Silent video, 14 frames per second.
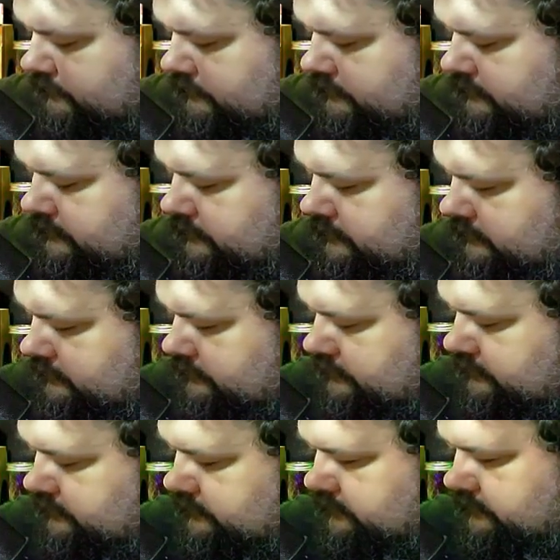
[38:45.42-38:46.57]

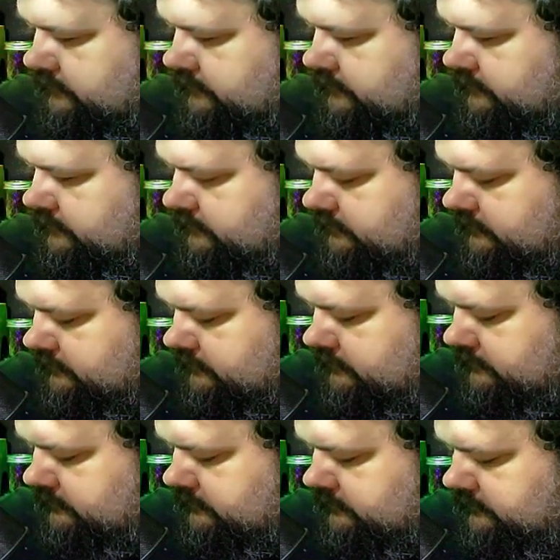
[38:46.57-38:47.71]

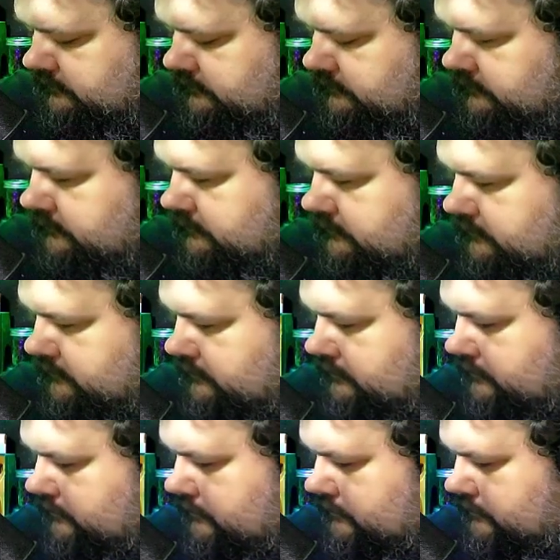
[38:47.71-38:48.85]
(not speaking)